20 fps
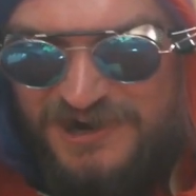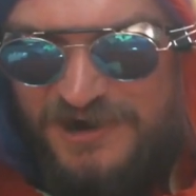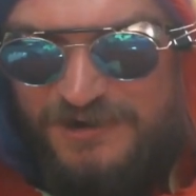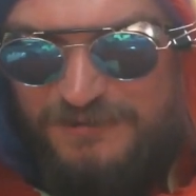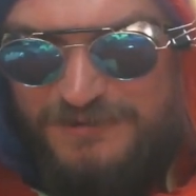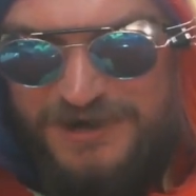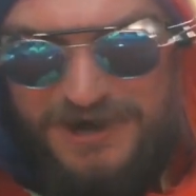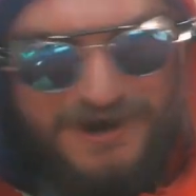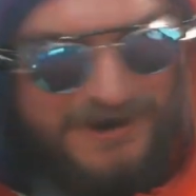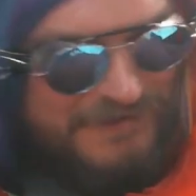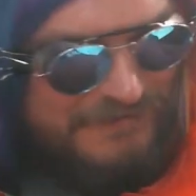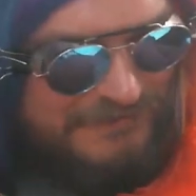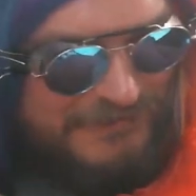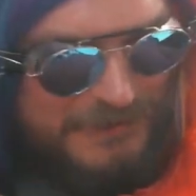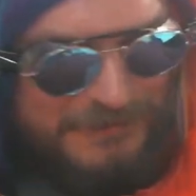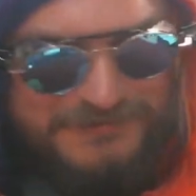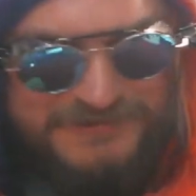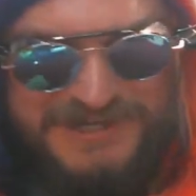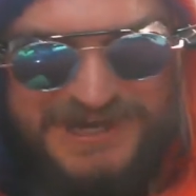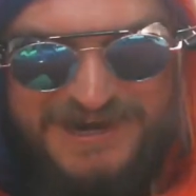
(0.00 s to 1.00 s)
We all
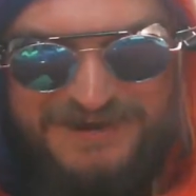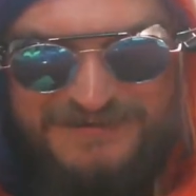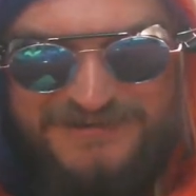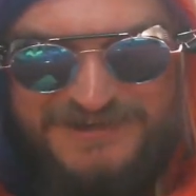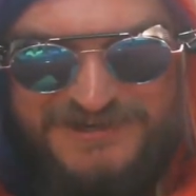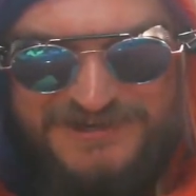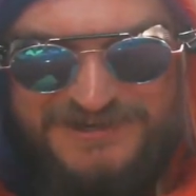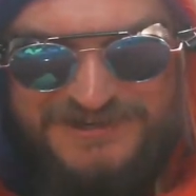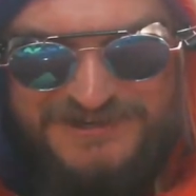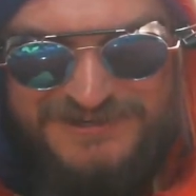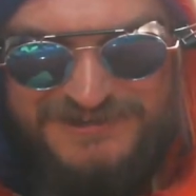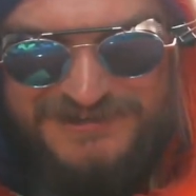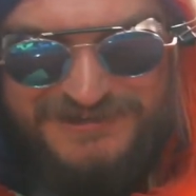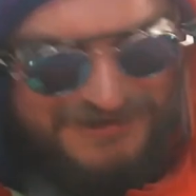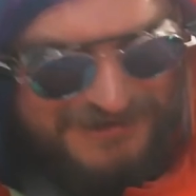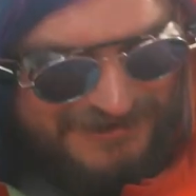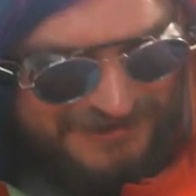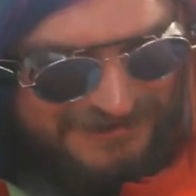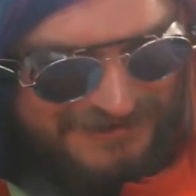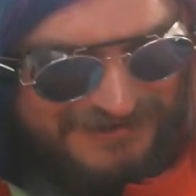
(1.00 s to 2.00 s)
float down
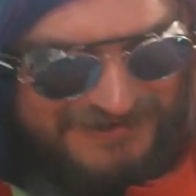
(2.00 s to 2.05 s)
here.